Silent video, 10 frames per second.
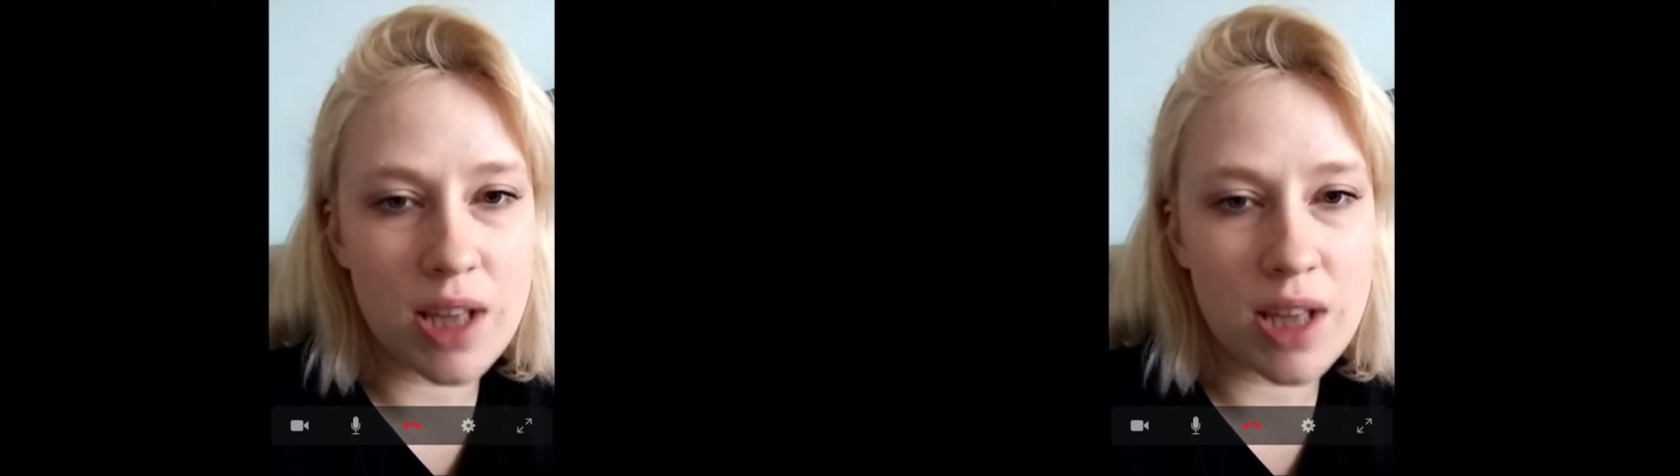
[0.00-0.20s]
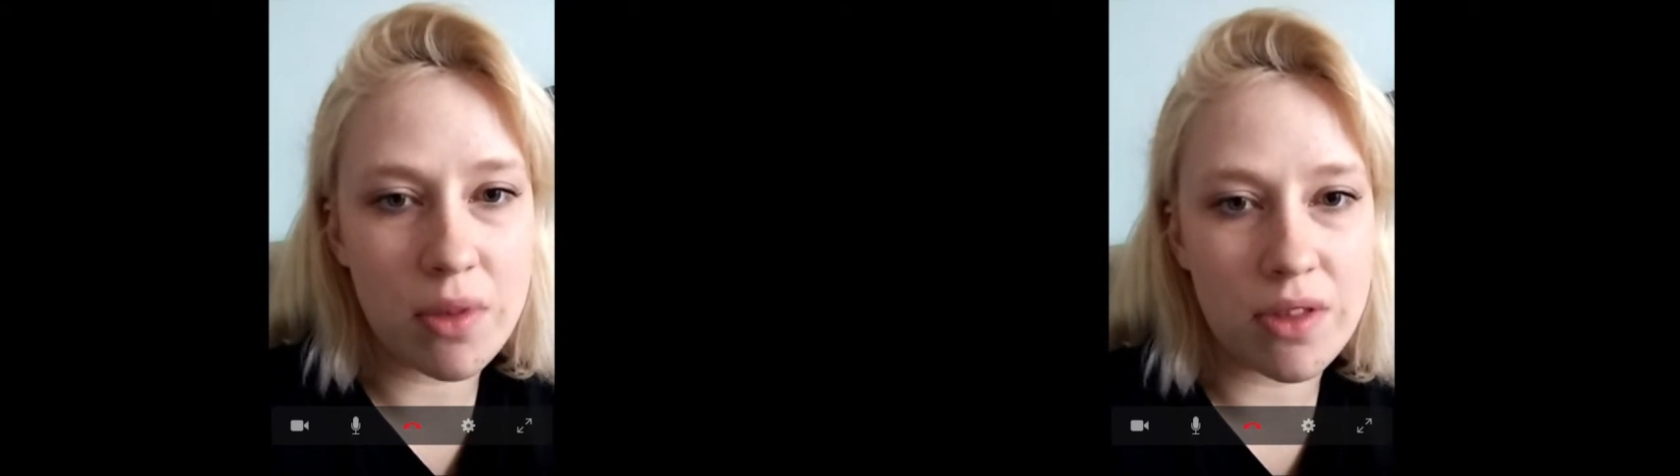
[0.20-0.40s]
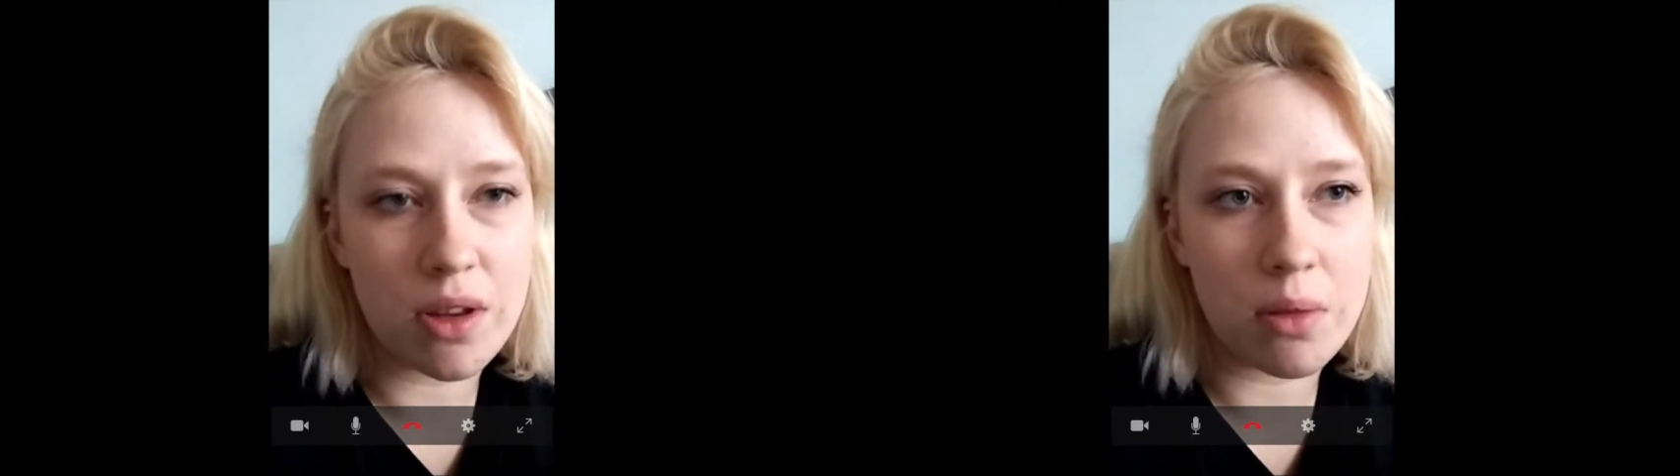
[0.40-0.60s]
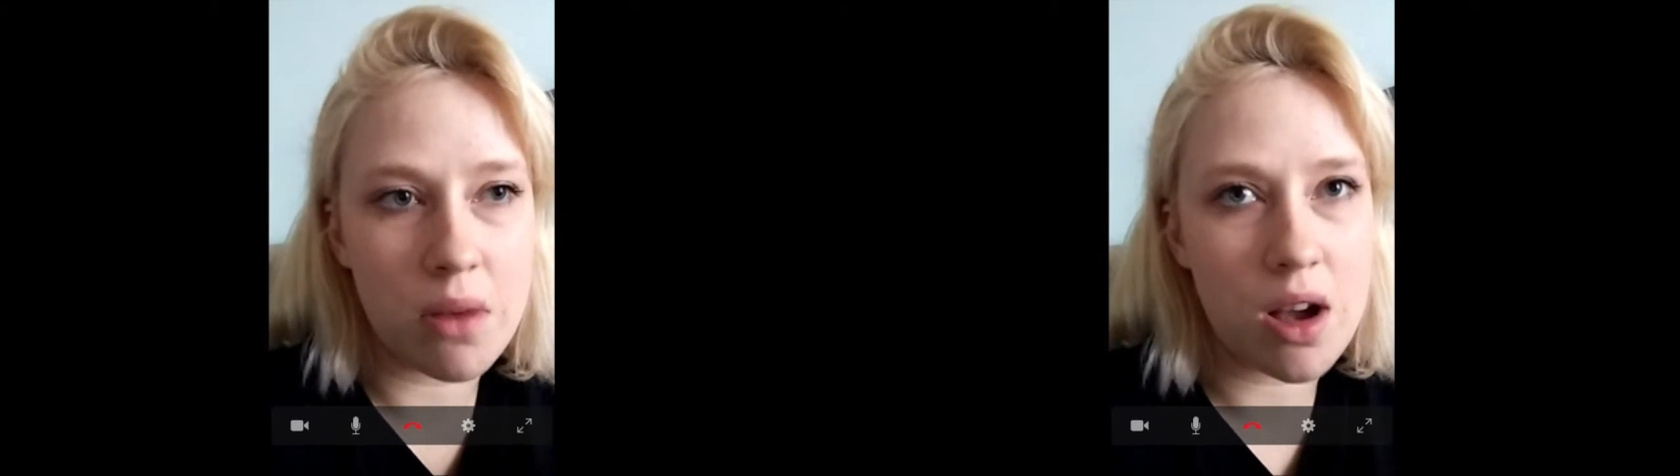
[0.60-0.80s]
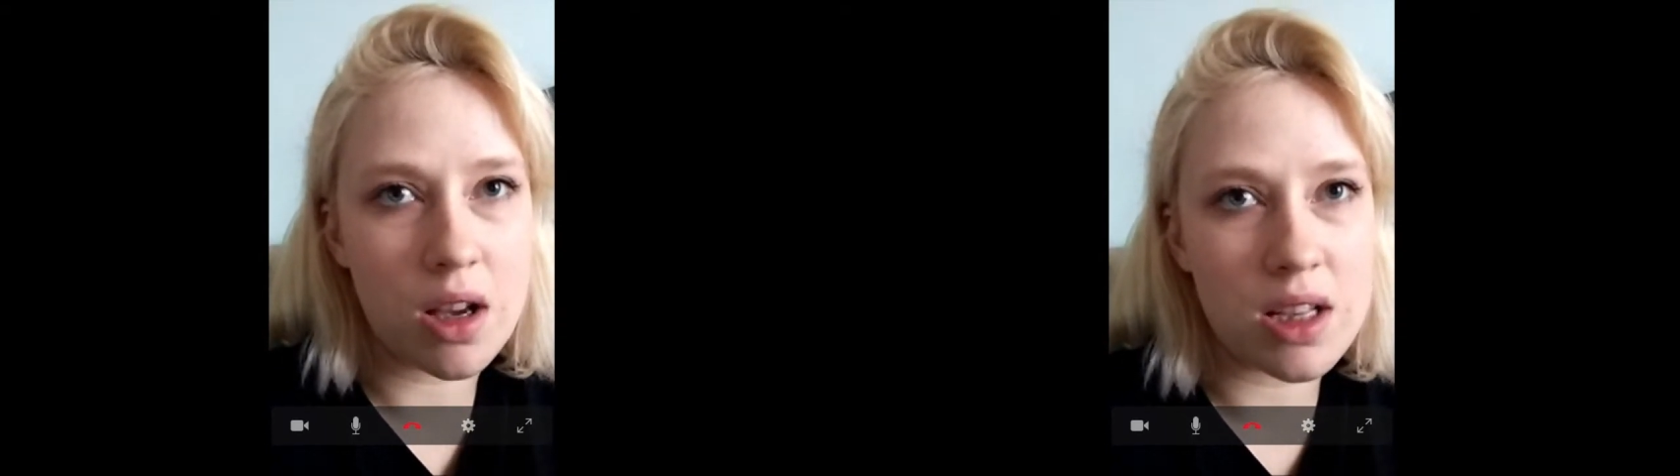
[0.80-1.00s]
with them
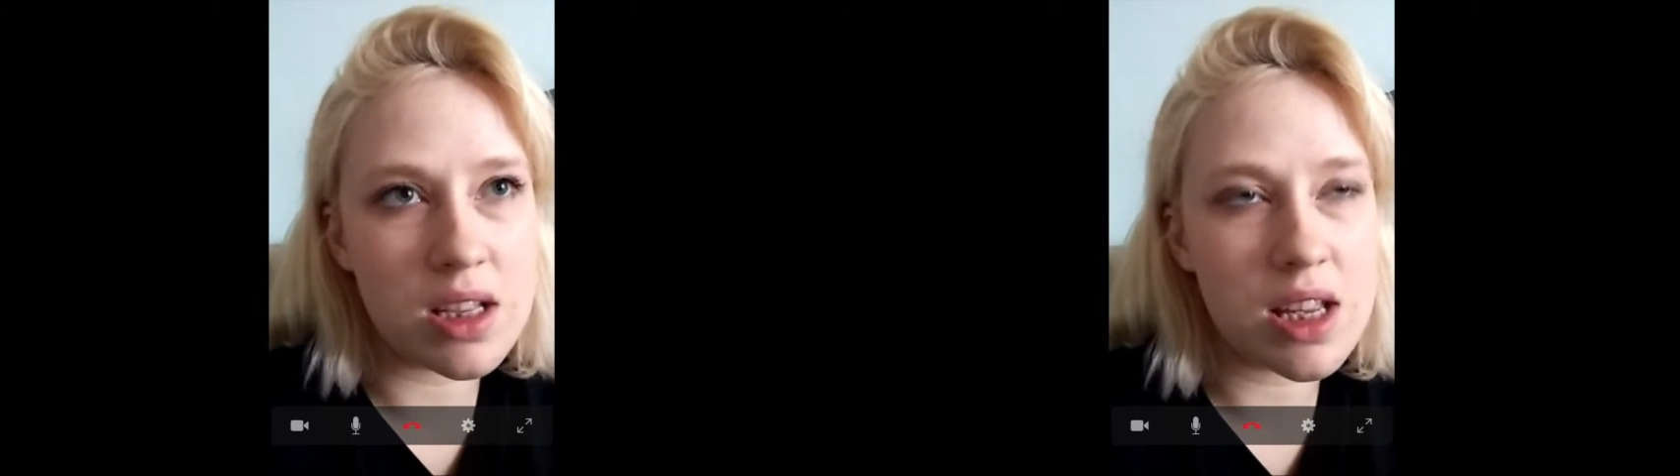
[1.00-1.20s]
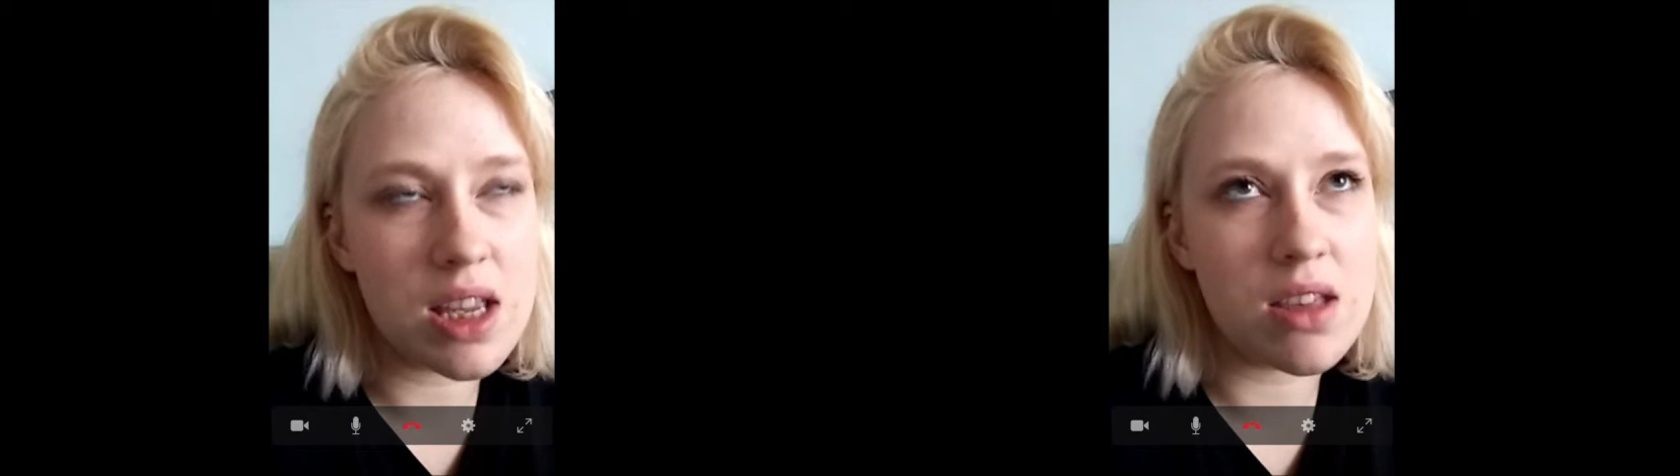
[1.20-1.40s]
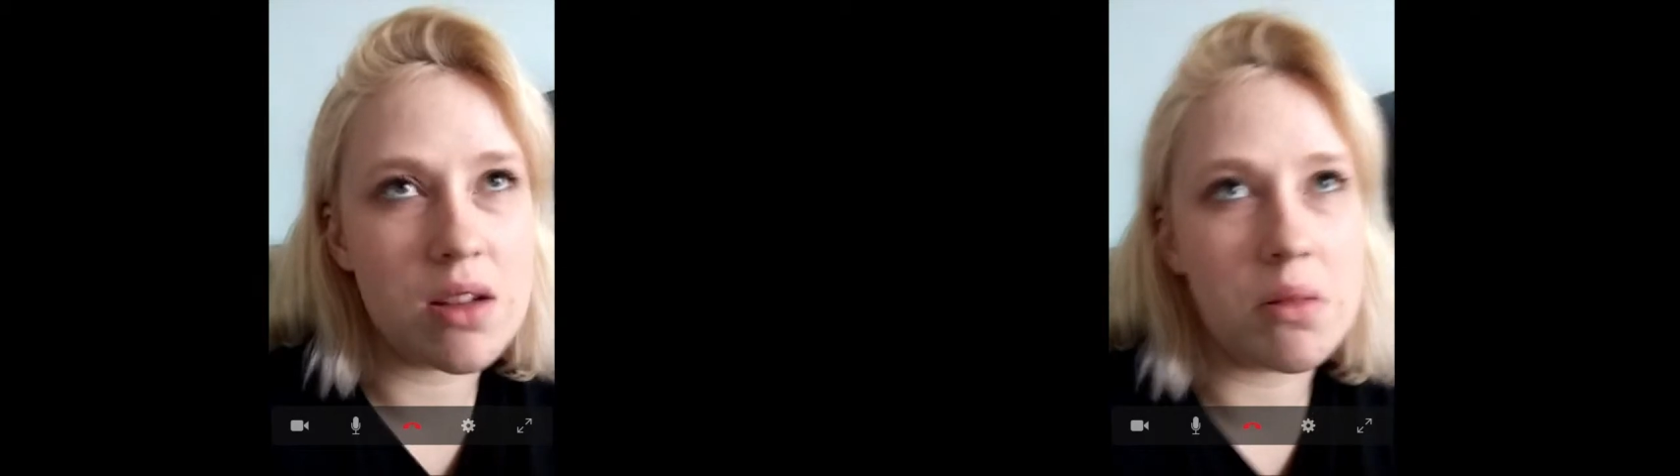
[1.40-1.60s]
I can see them